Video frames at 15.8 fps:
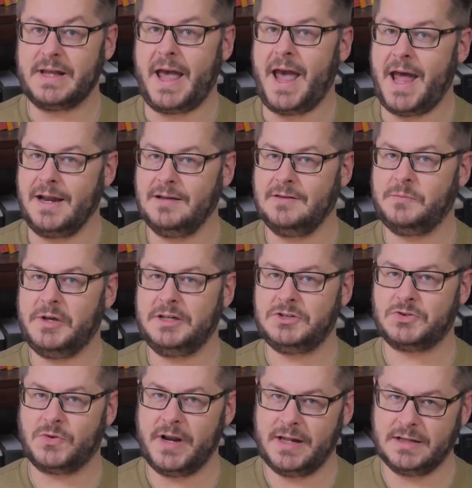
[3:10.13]
hadn't been
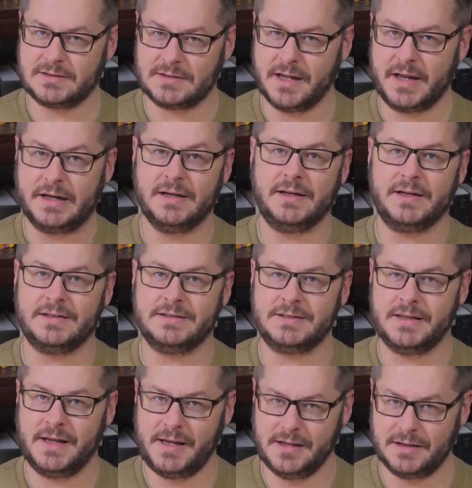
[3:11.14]
translated
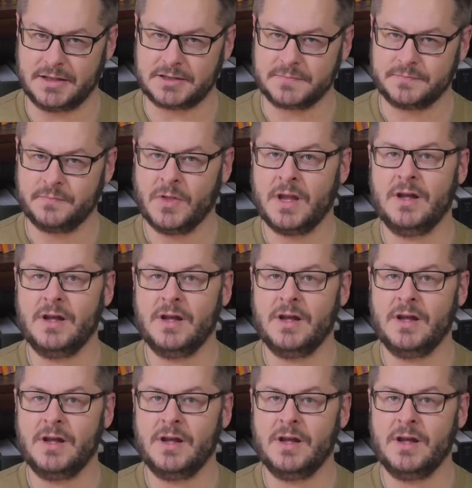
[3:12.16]
into English,